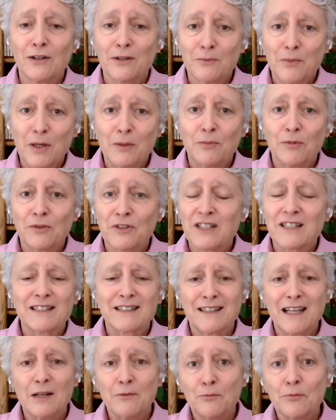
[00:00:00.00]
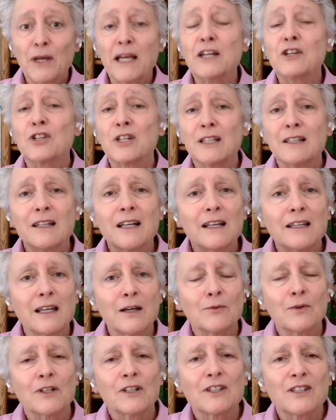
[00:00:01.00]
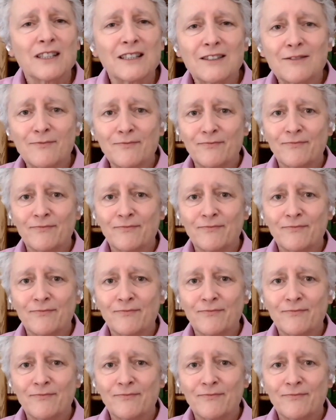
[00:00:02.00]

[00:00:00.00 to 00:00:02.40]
that people just get impatient and they want to just,